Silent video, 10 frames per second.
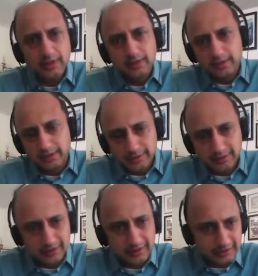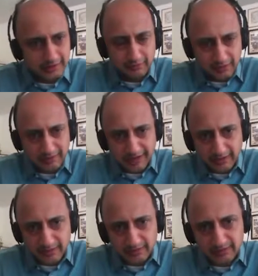uh, in the world
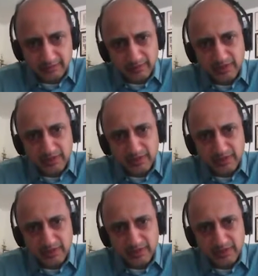rankings.